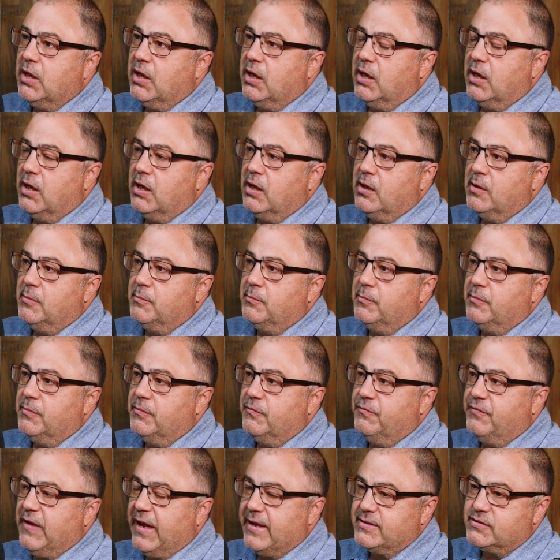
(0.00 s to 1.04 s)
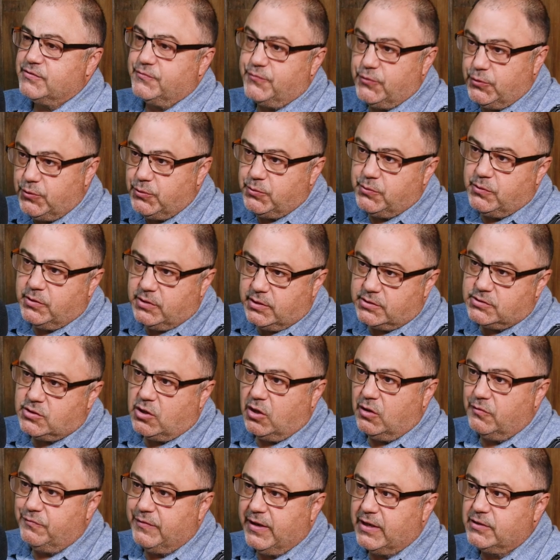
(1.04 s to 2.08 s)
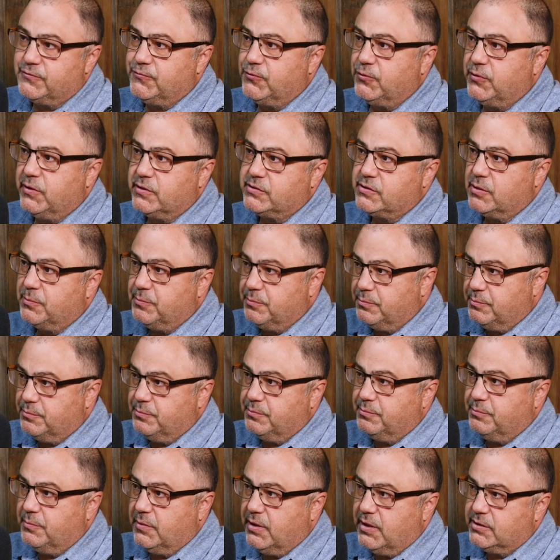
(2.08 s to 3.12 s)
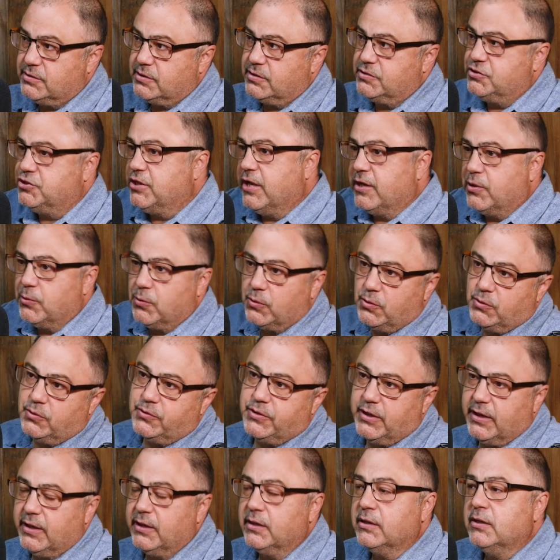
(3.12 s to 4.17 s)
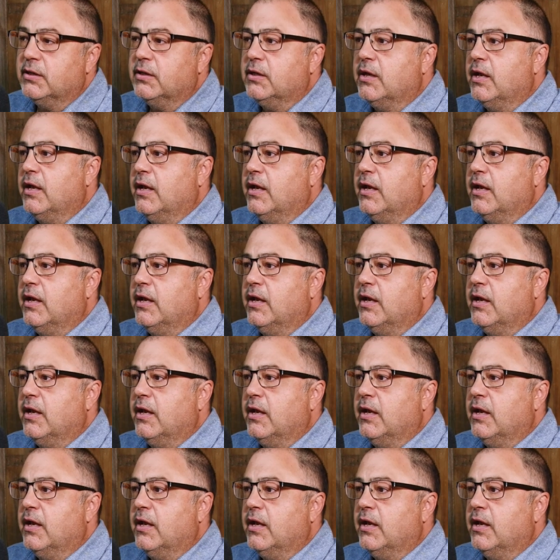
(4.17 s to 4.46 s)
um, fast food, let's call it fast food as a, as a general thing, mm-hmm.